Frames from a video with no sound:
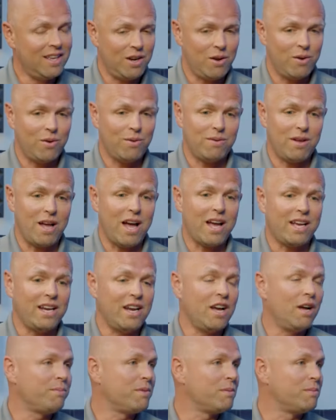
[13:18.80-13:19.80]
you know, I
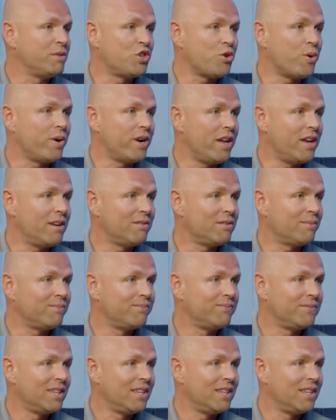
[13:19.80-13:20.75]
can help the majority of them.